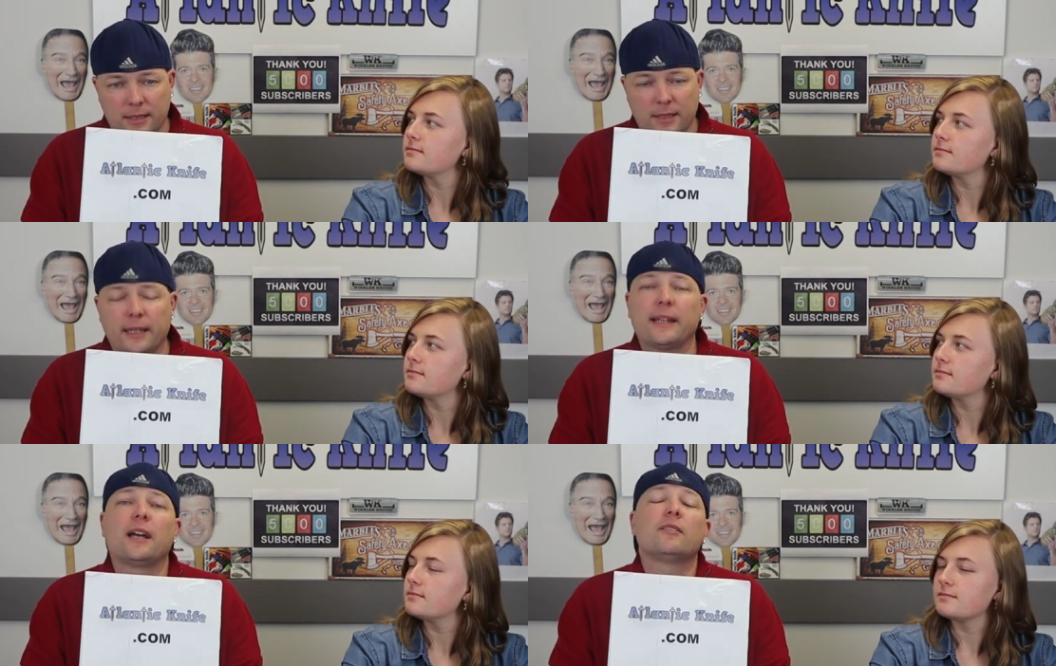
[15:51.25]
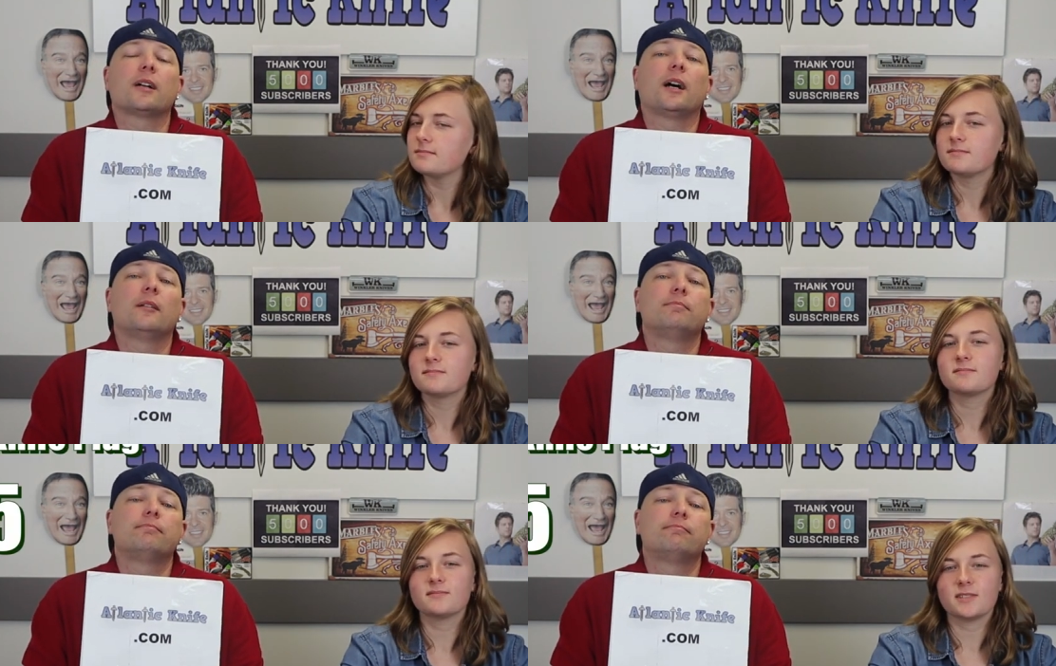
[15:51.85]
Speaker 1: Atlantic knife dot
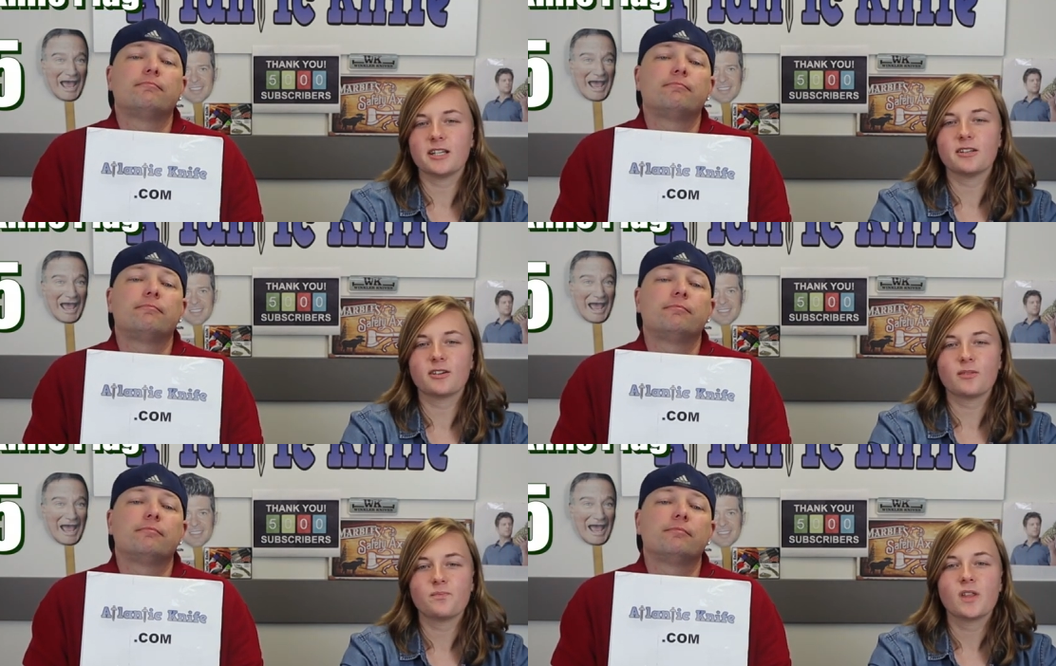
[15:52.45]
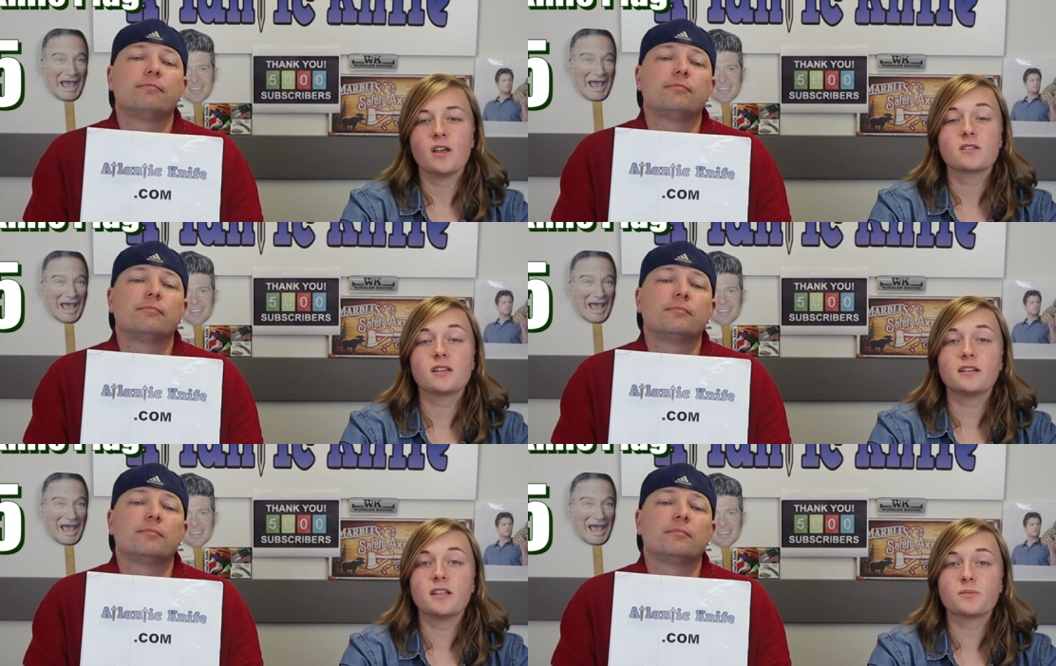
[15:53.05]
com.
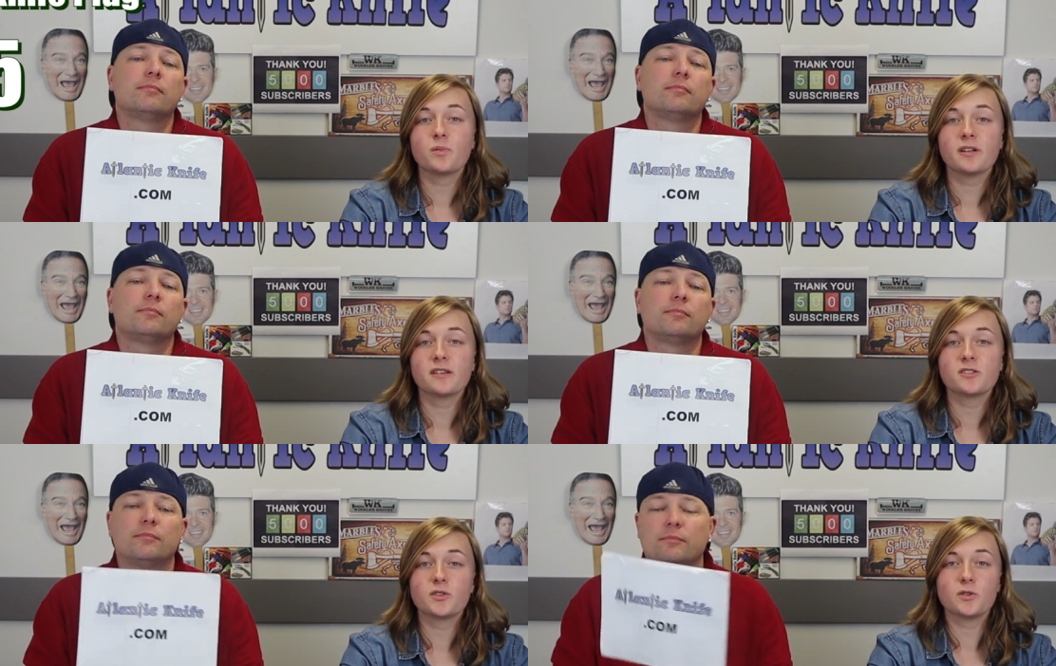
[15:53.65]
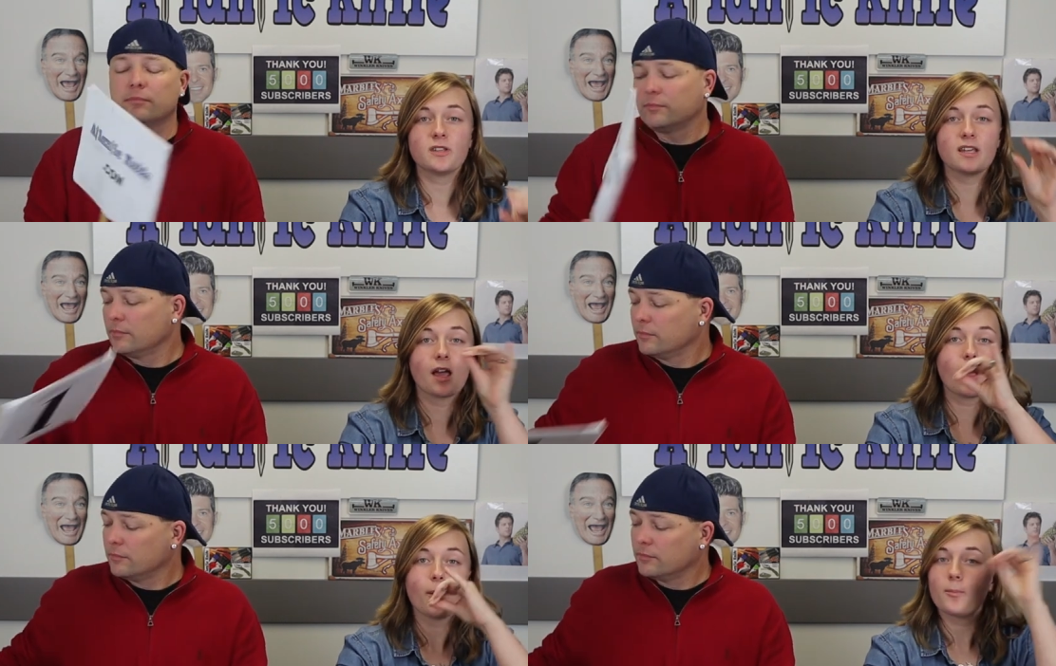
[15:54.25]
Speaker 2: So that does bring us to
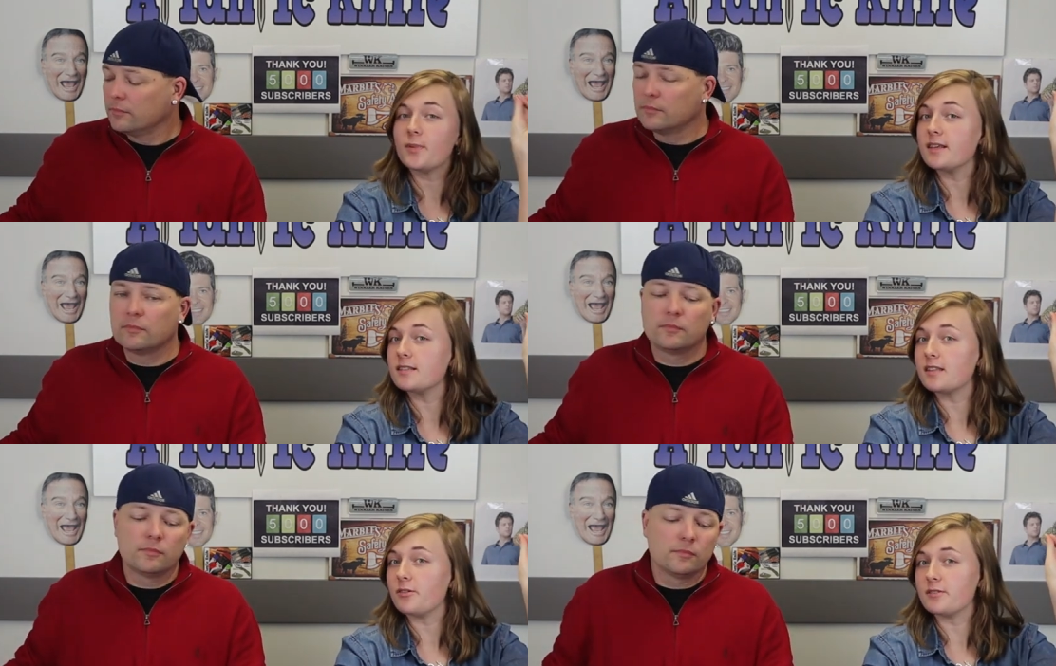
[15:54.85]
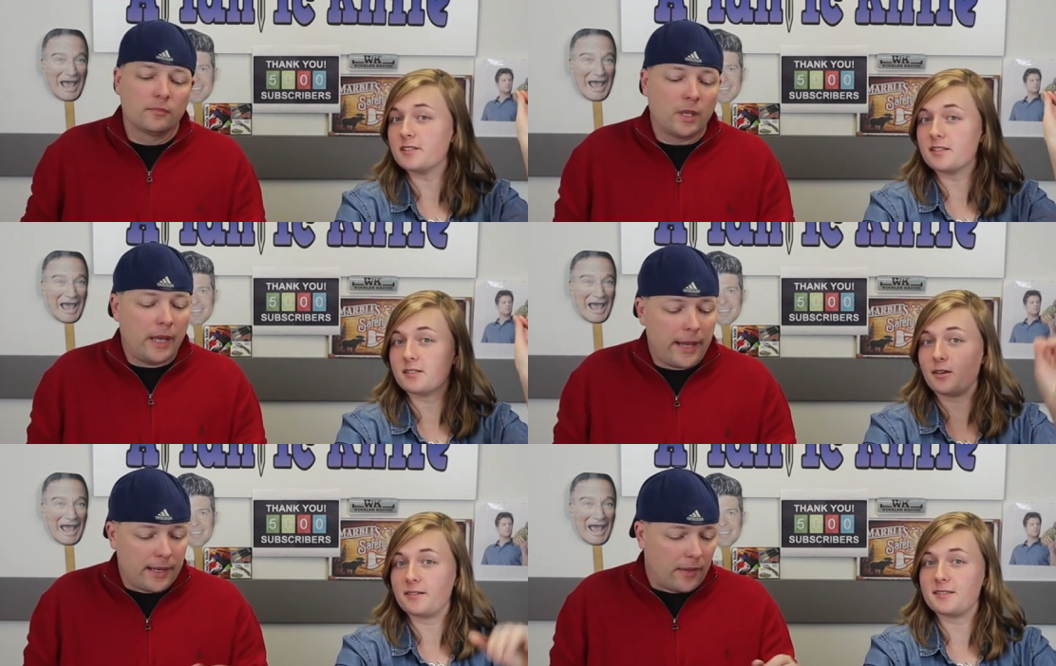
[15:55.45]
the piece de
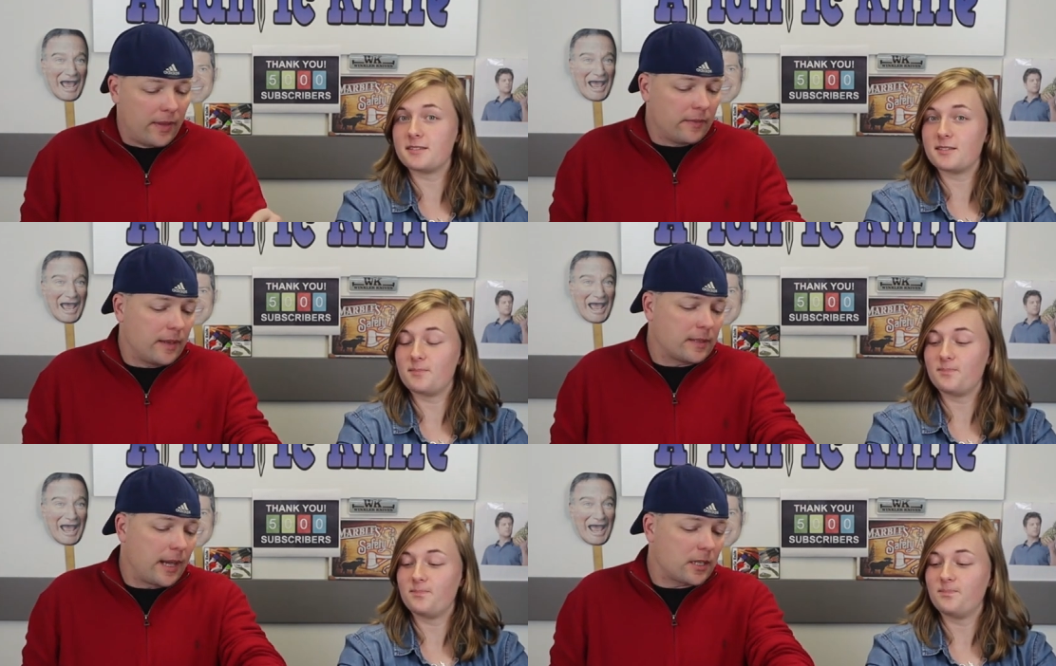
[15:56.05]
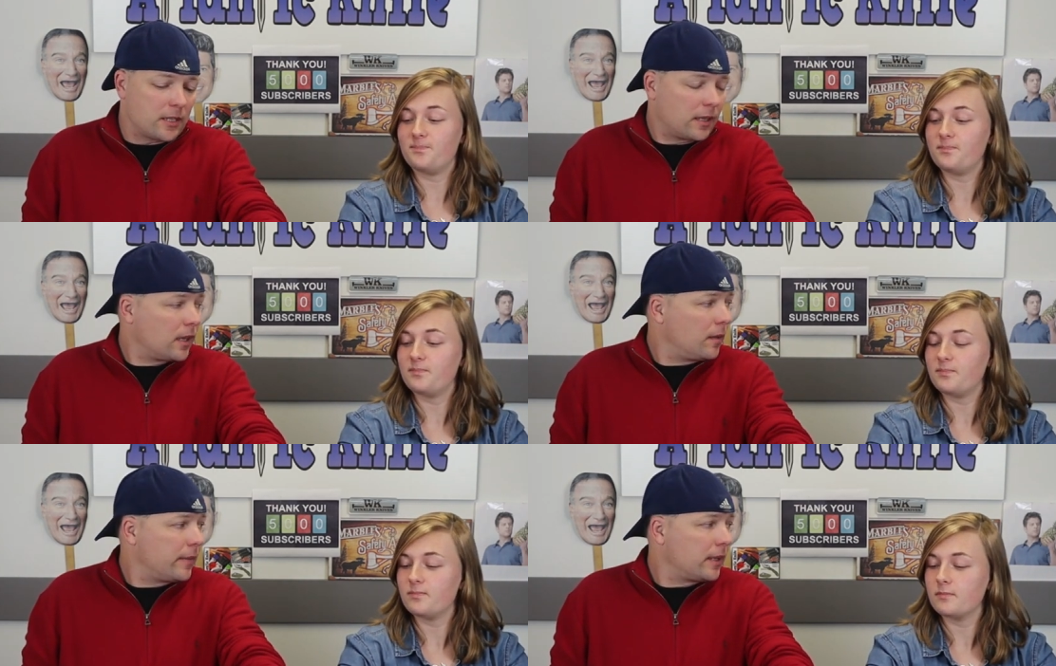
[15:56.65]
Speaker 1: resistance. And I think these actually can
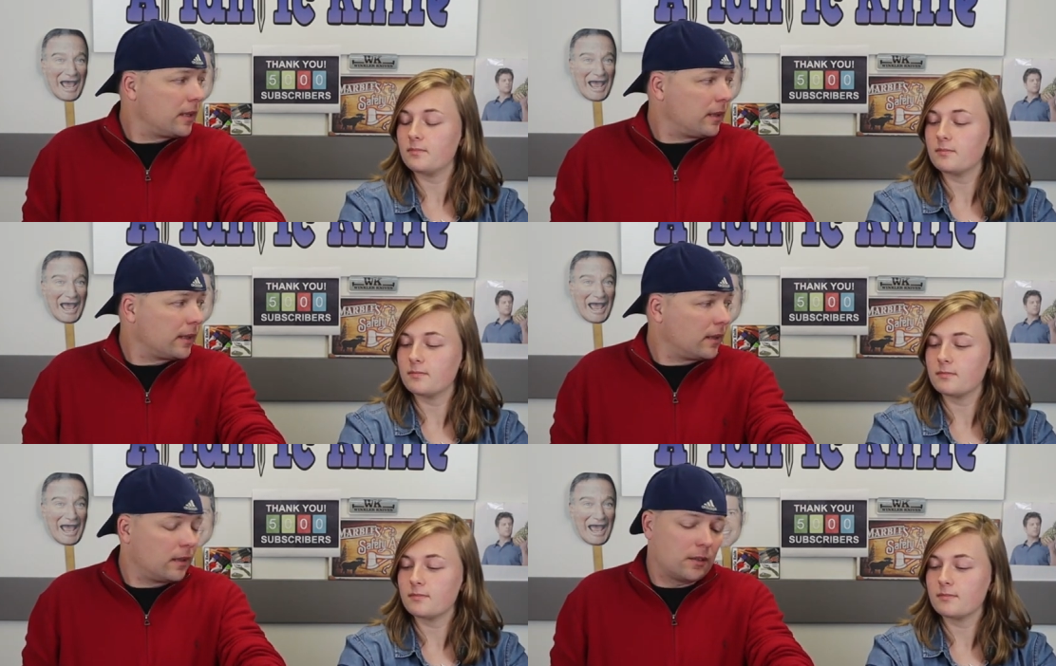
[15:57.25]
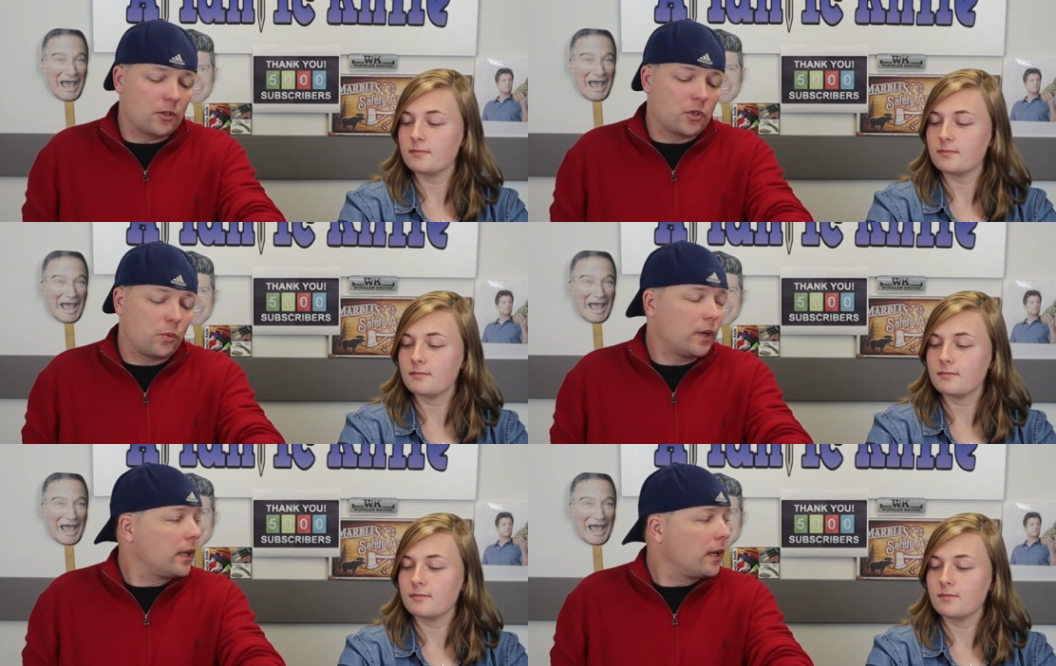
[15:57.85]
come in at like one hundred
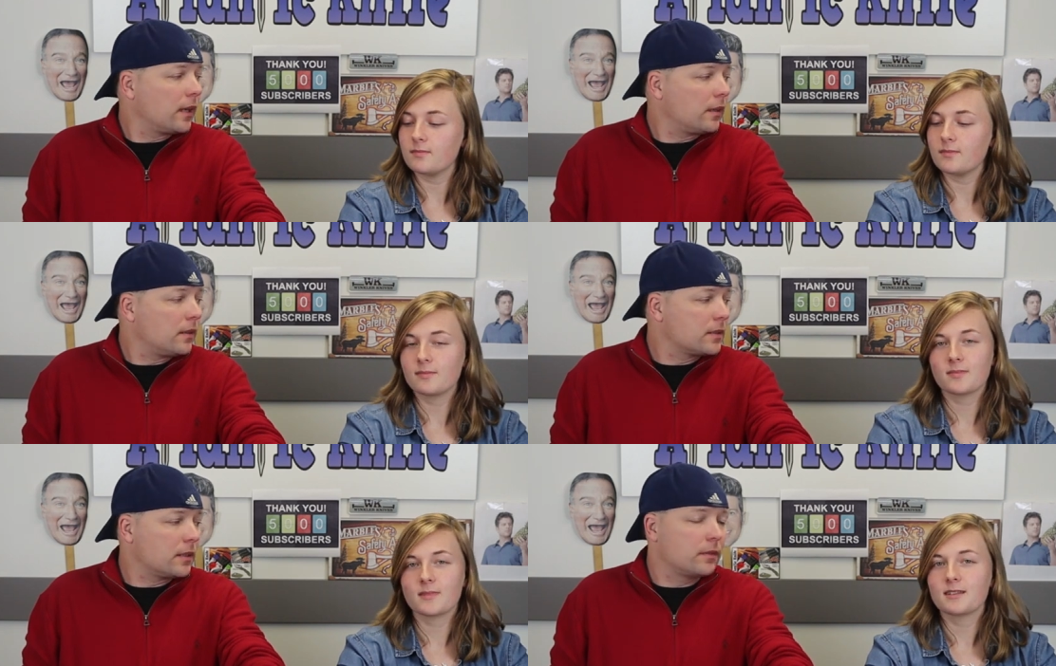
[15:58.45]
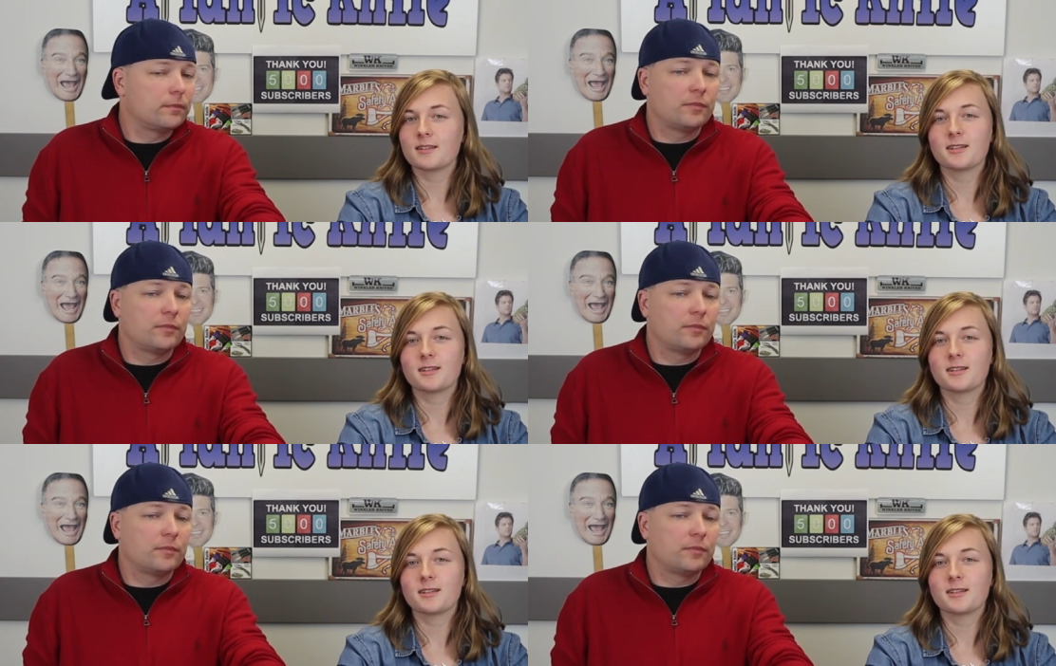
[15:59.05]
twenty-nine also,